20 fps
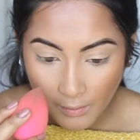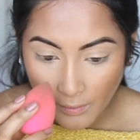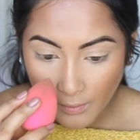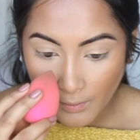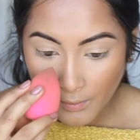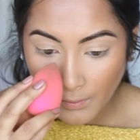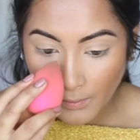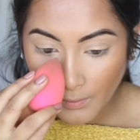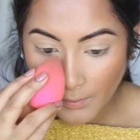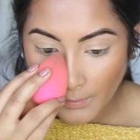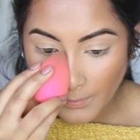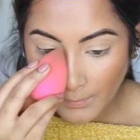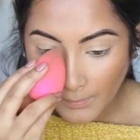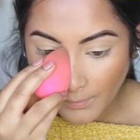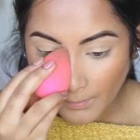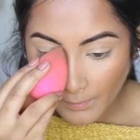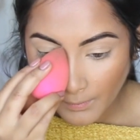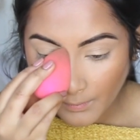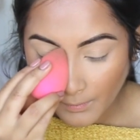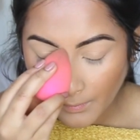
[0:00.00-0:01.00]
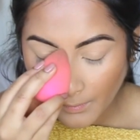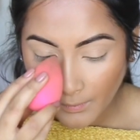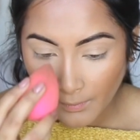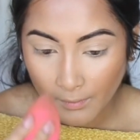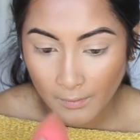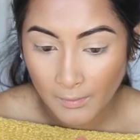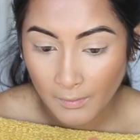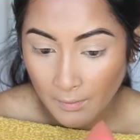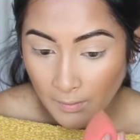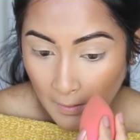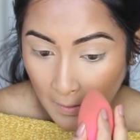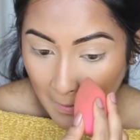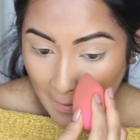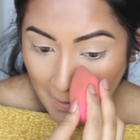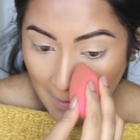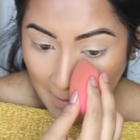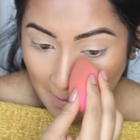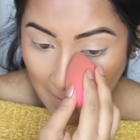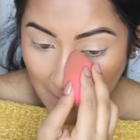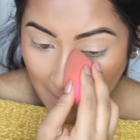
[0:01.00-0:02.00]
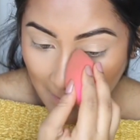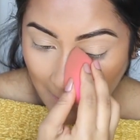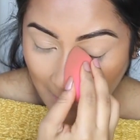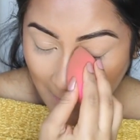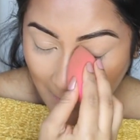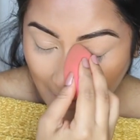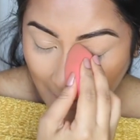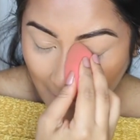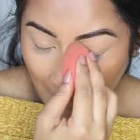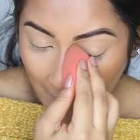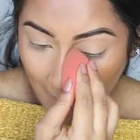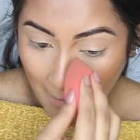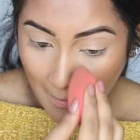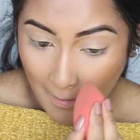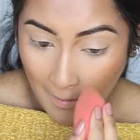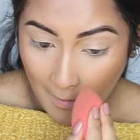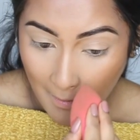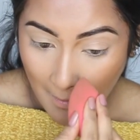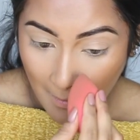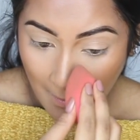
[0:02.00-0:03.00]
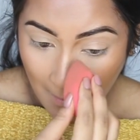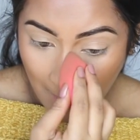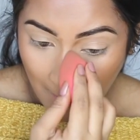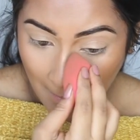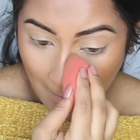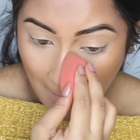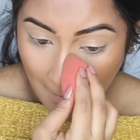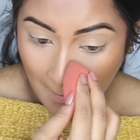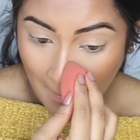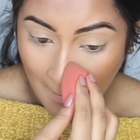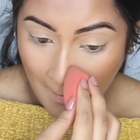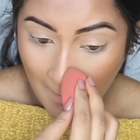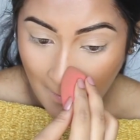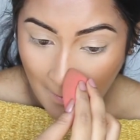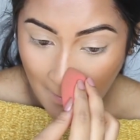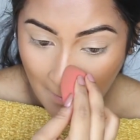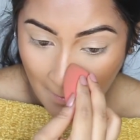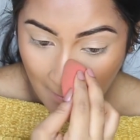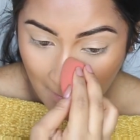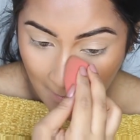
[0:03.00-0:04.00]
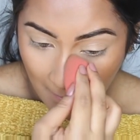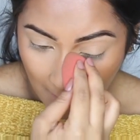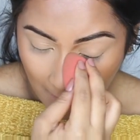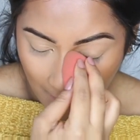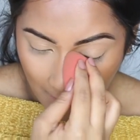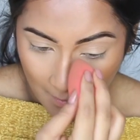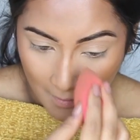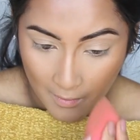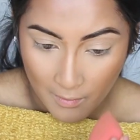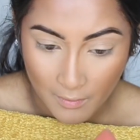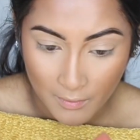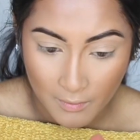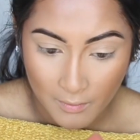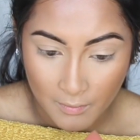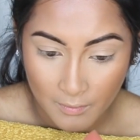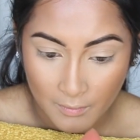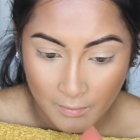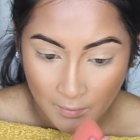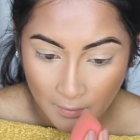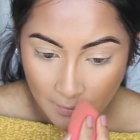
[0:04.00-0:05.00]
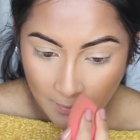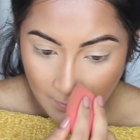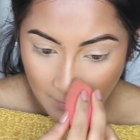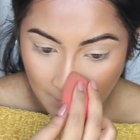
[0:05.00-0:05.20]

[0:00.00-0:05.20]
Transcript: [no speech]